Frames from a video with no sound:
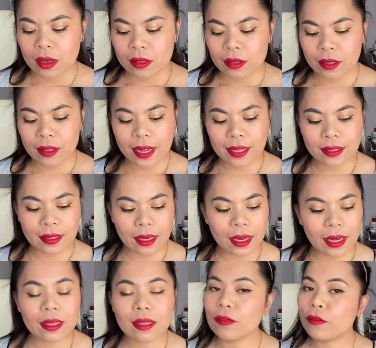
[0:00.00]
So that's
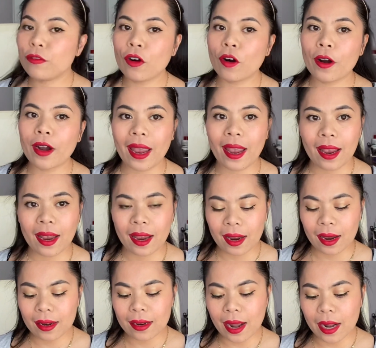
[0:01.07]
it for
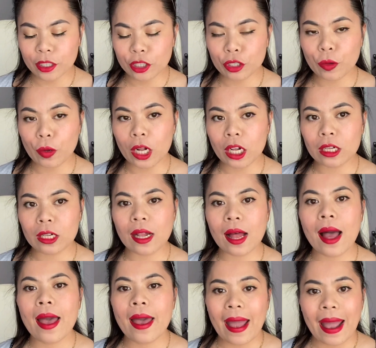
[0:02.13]
a natural
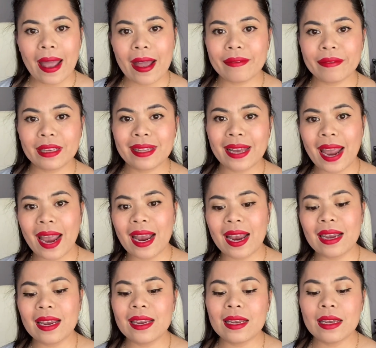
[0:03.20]

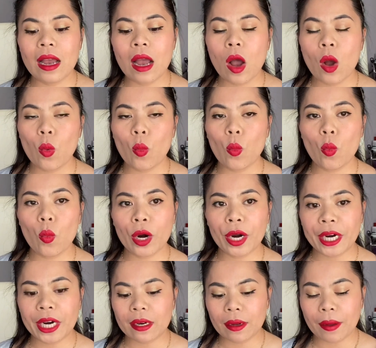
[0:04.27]
everyday
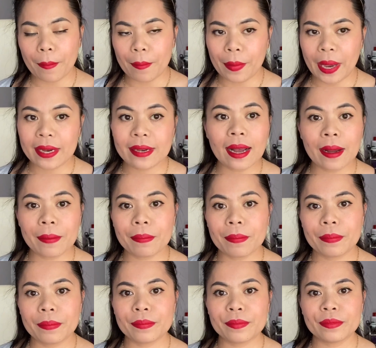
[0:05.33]
work makeup.
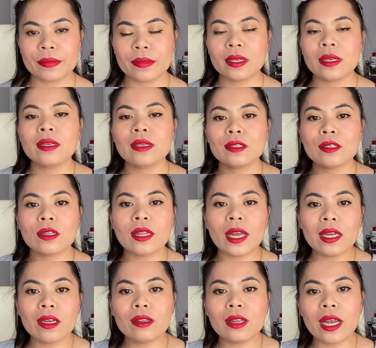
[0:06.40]
So
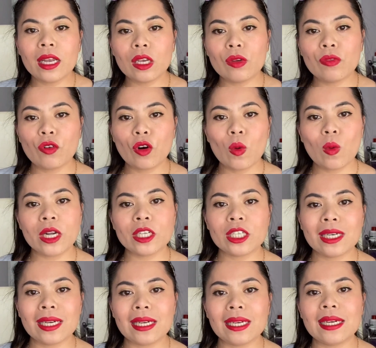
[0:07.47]
thank you for
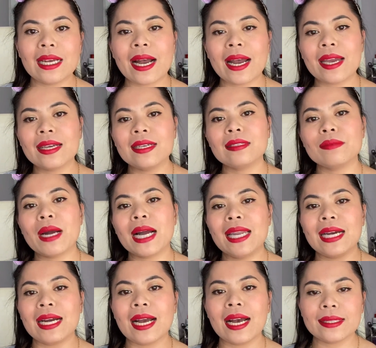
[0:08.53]
watching, guys. Mga
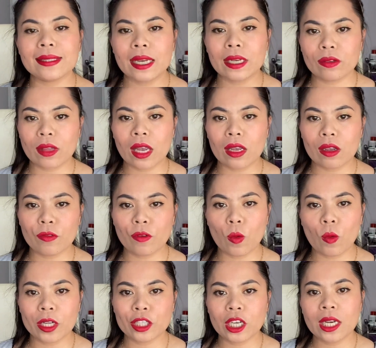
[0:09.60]
langga, thank you for
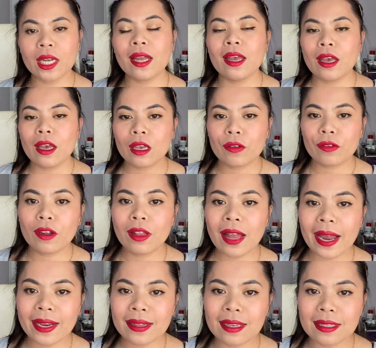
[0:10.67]
watching. If you
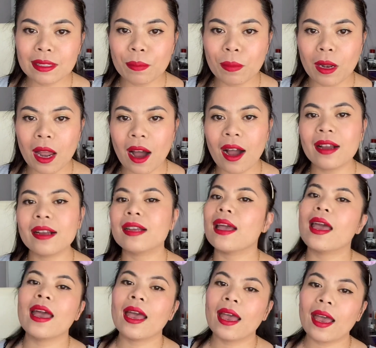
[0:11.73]
like this vlog,
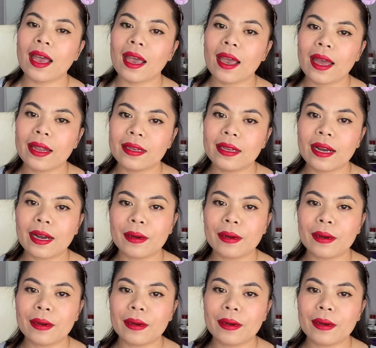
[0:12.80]
and